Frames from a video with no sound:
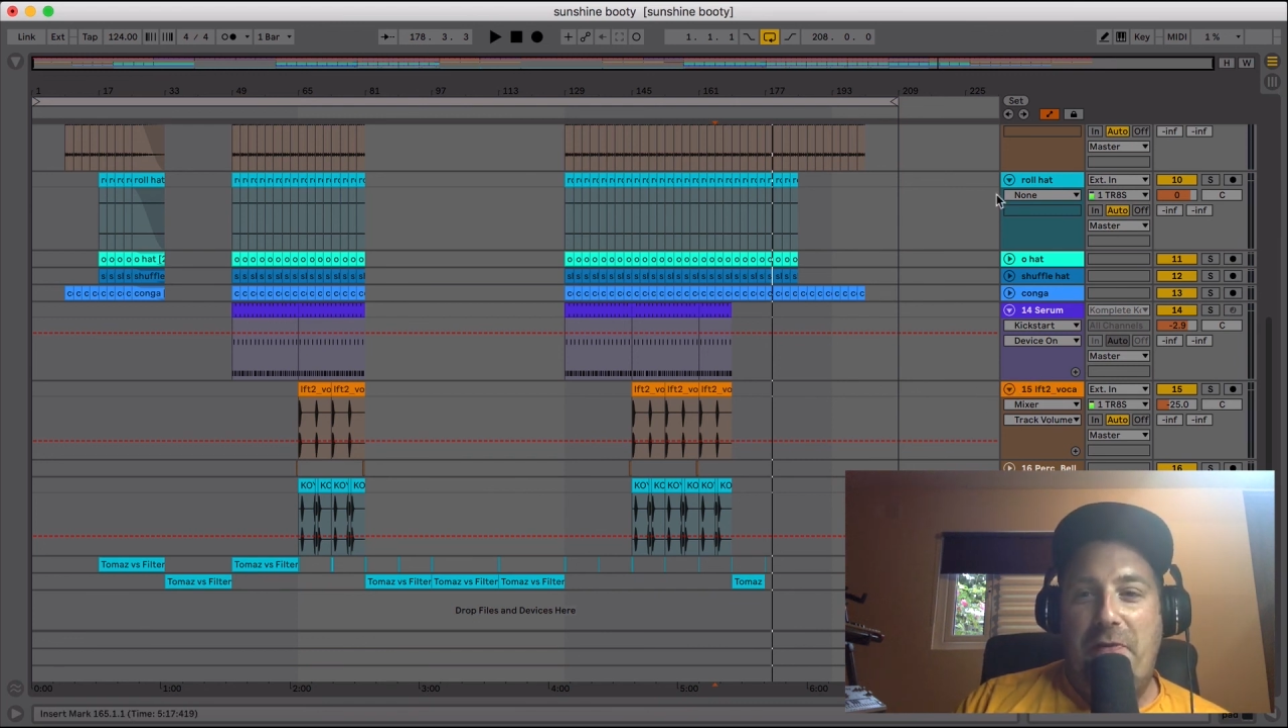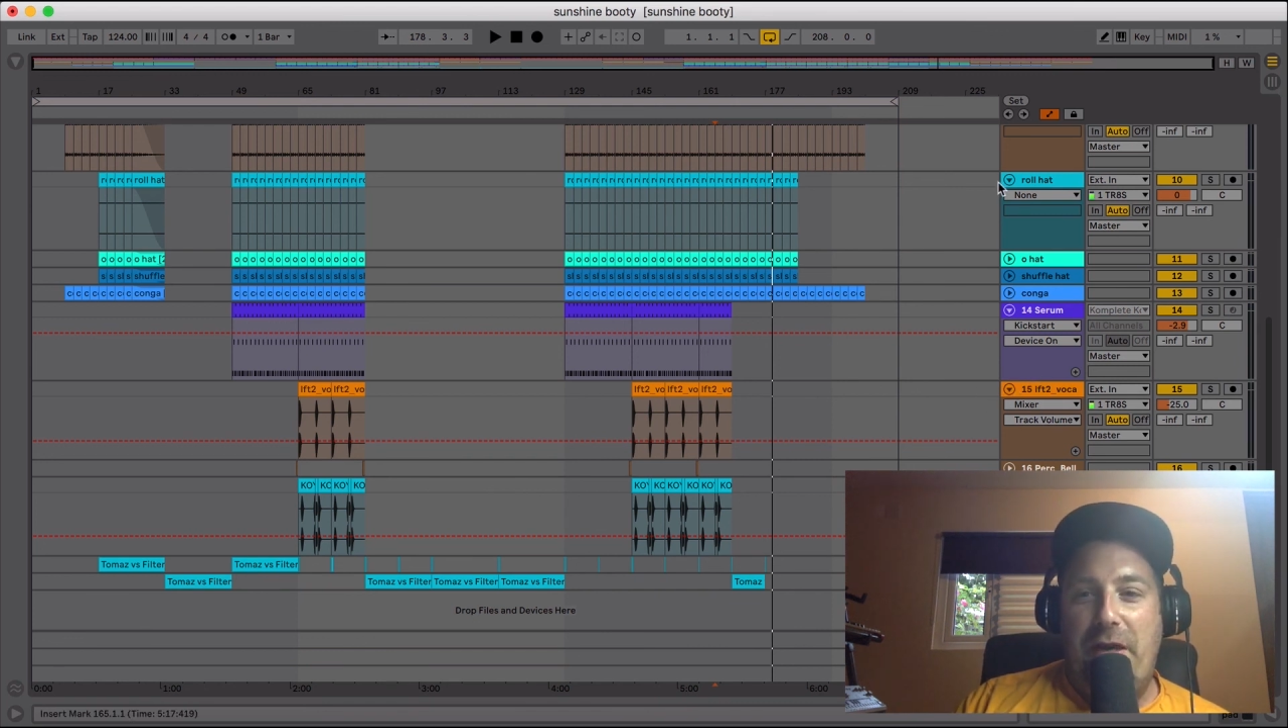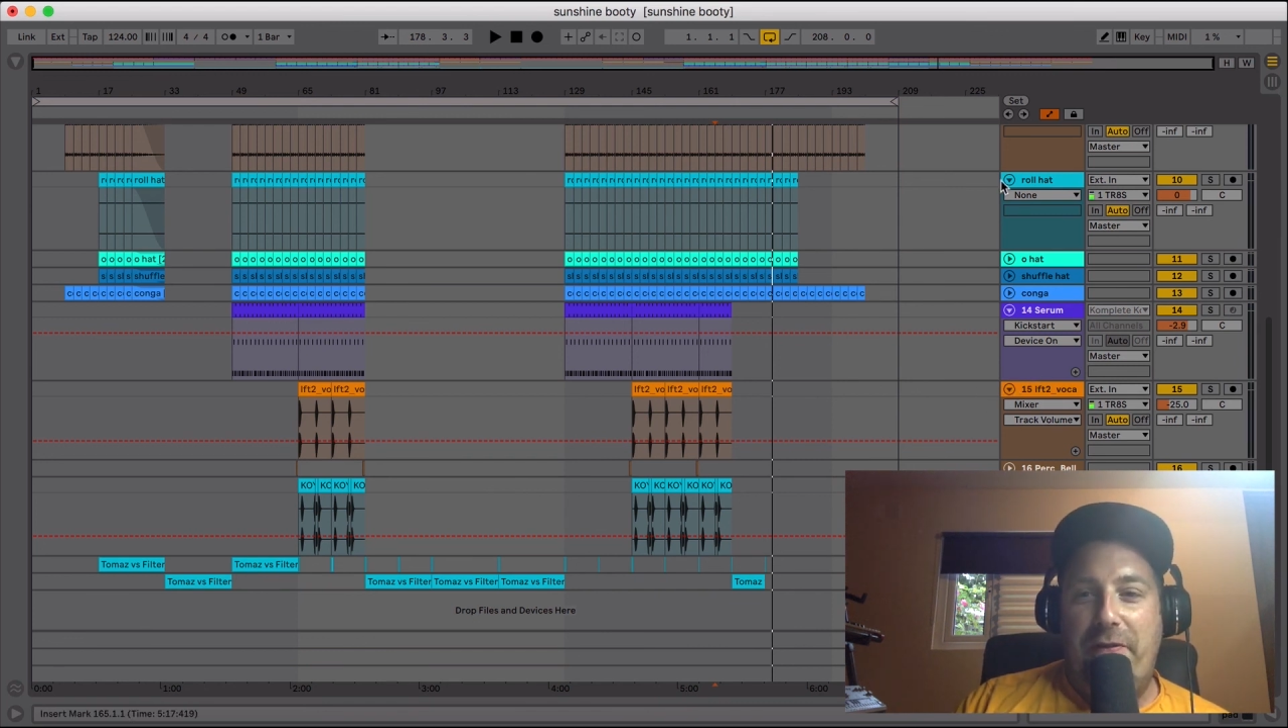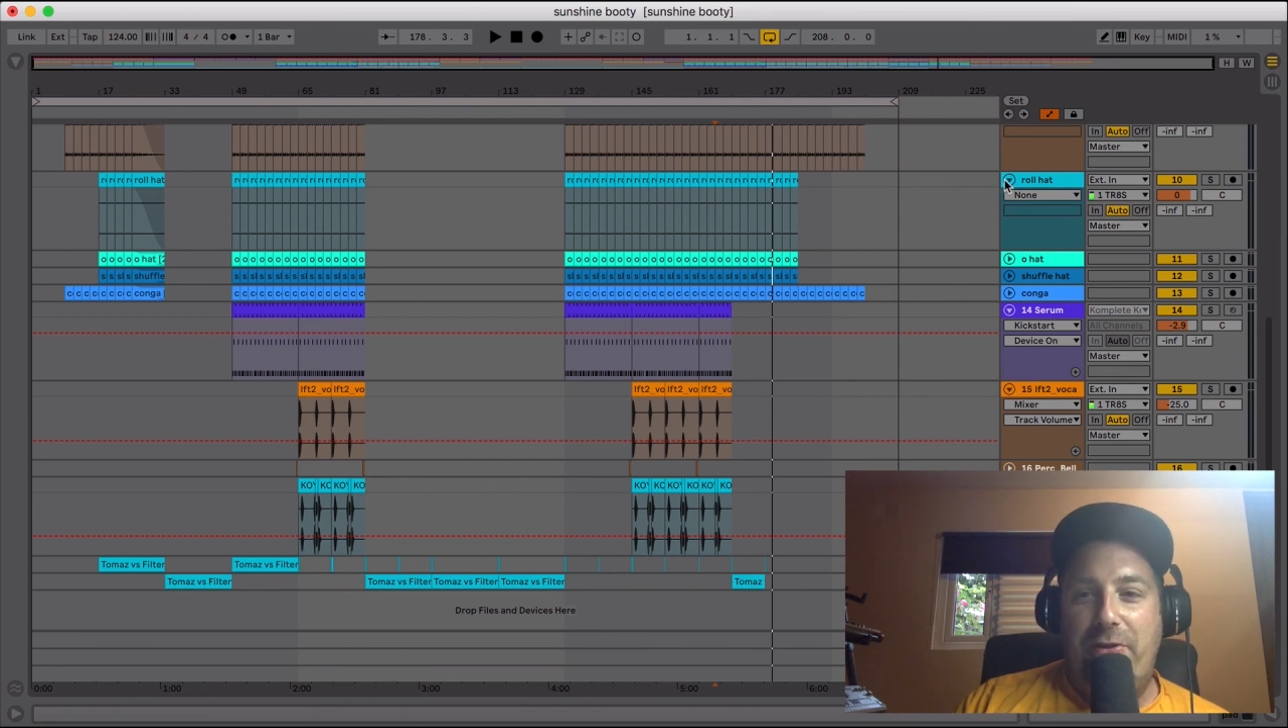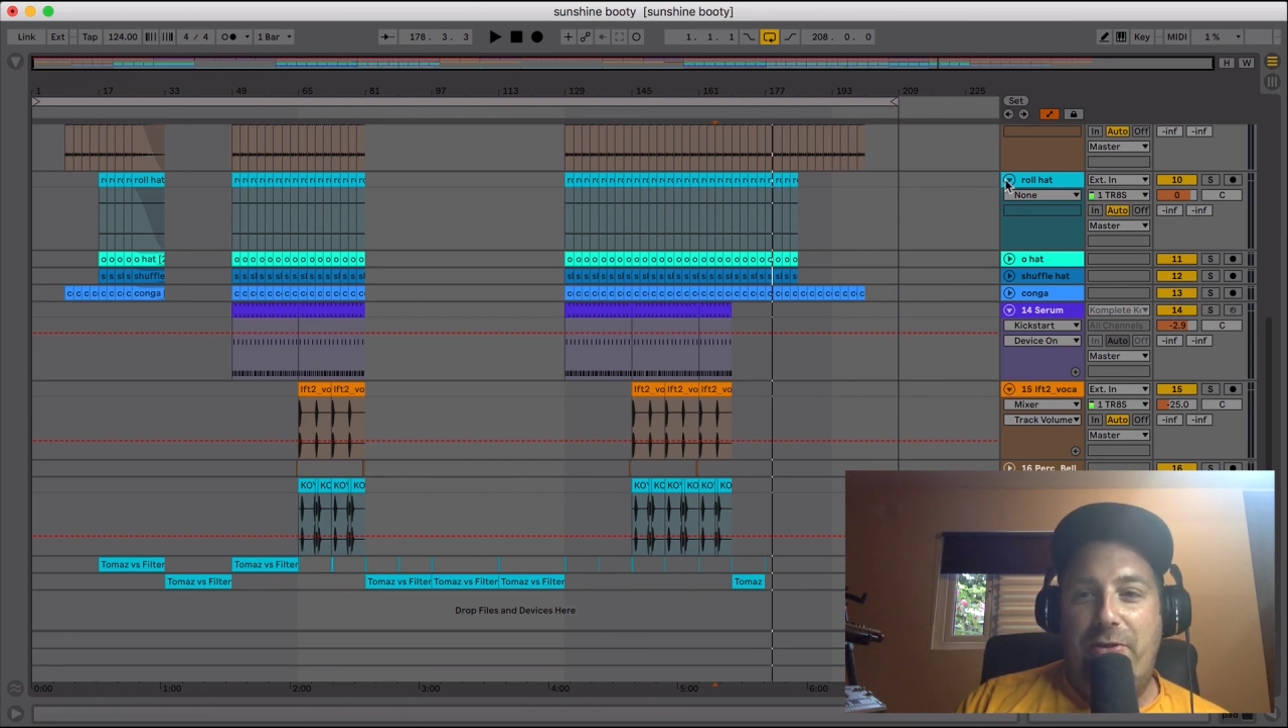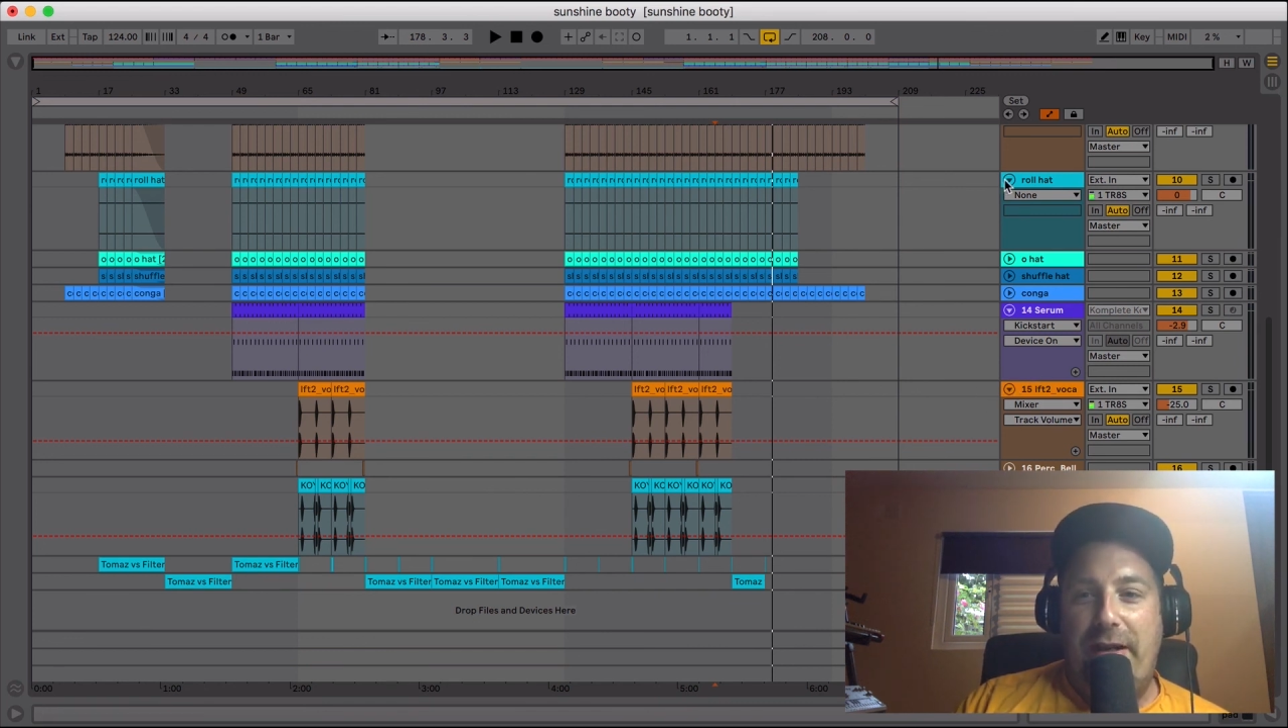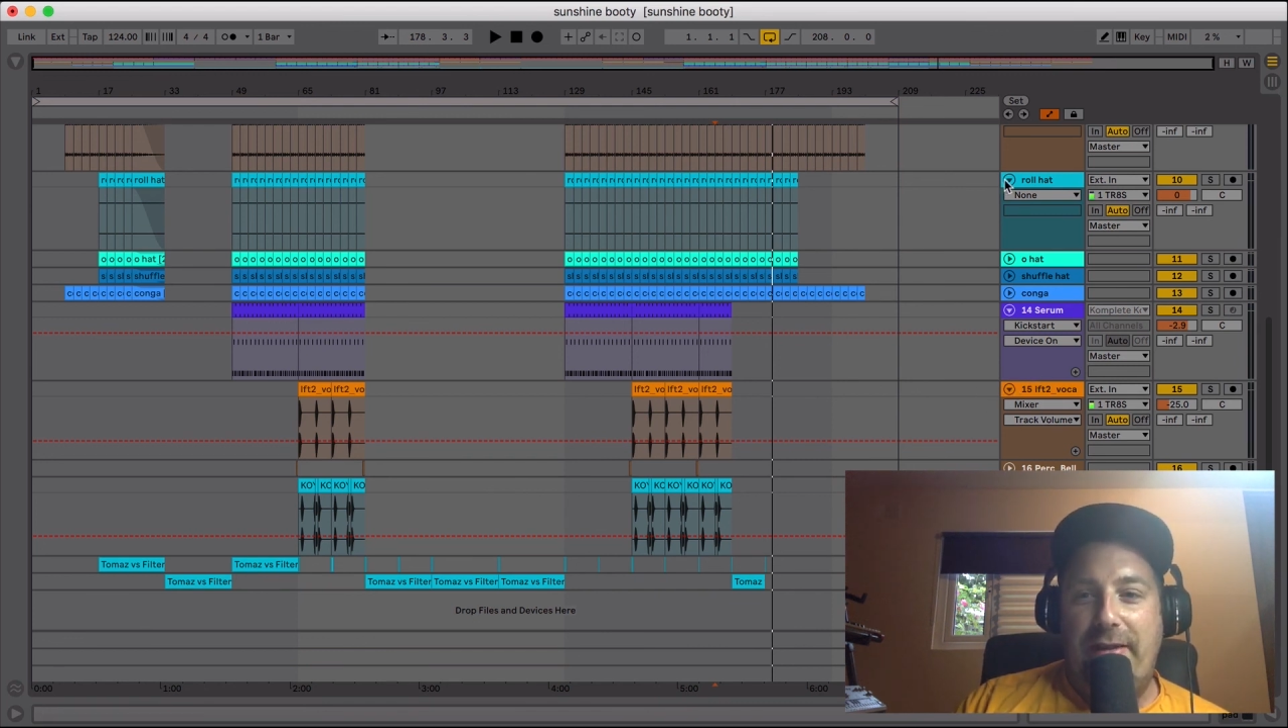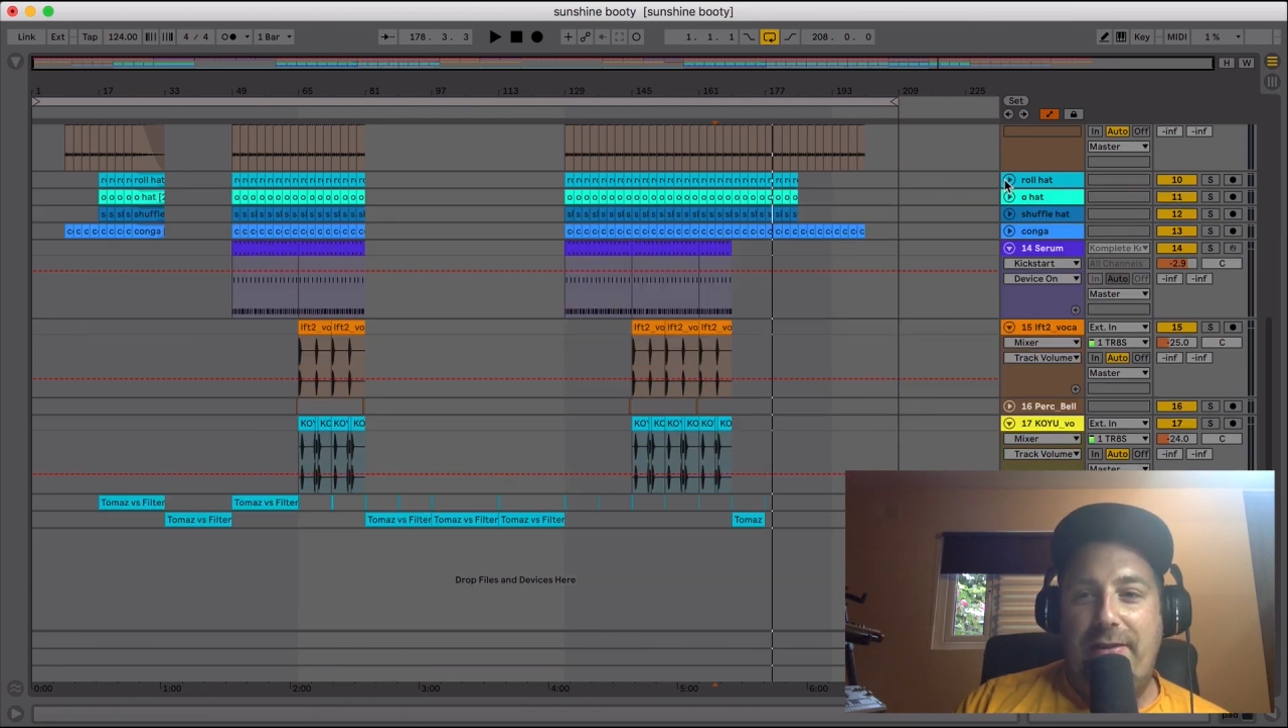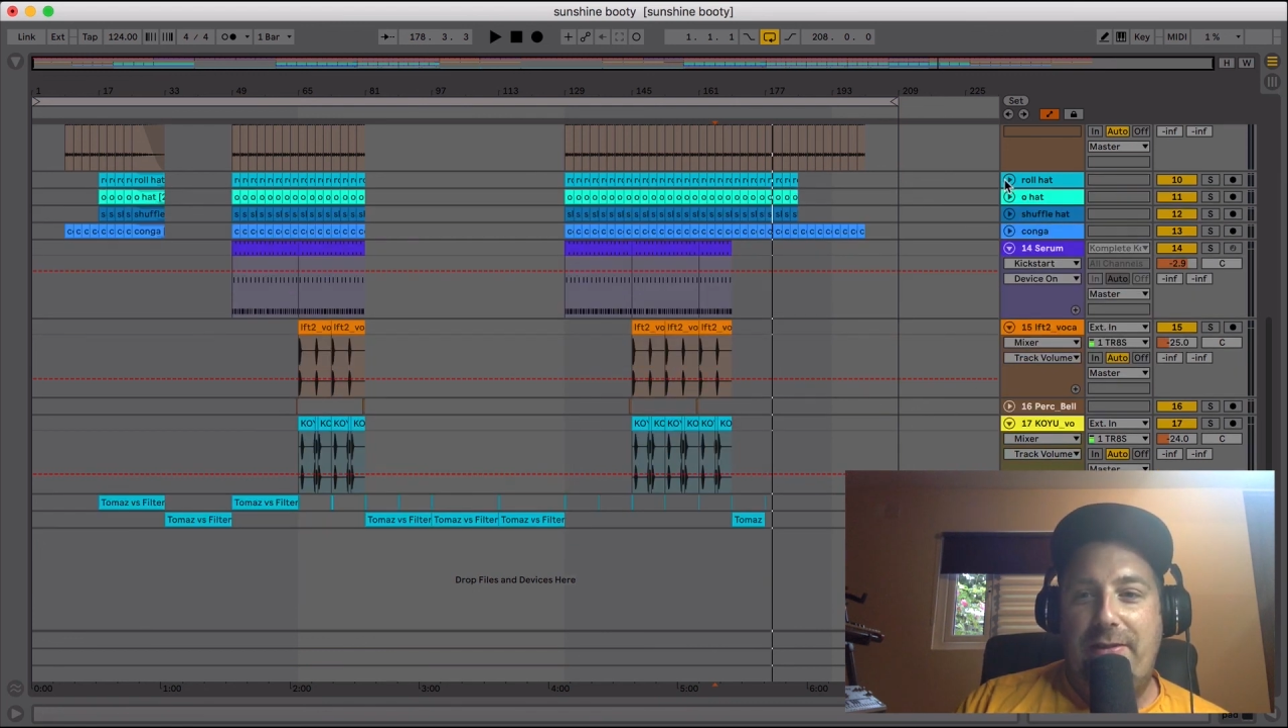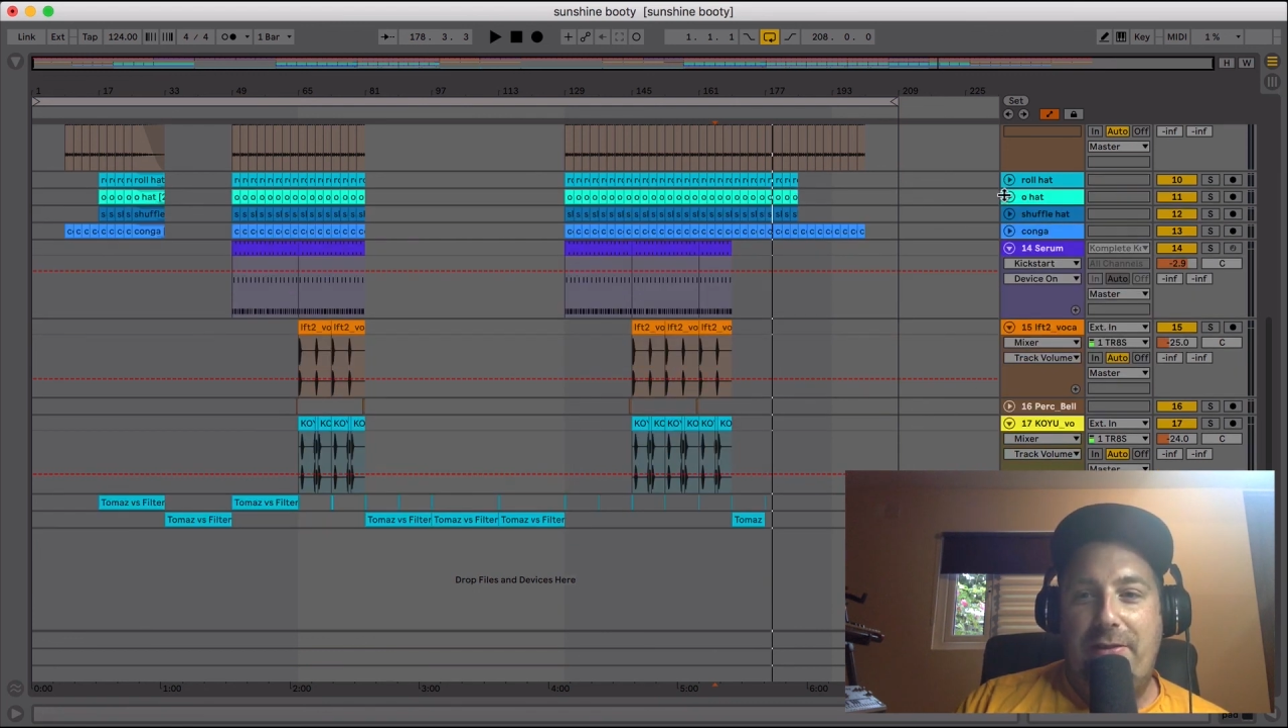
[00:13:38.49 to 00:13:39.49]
favorite tracks.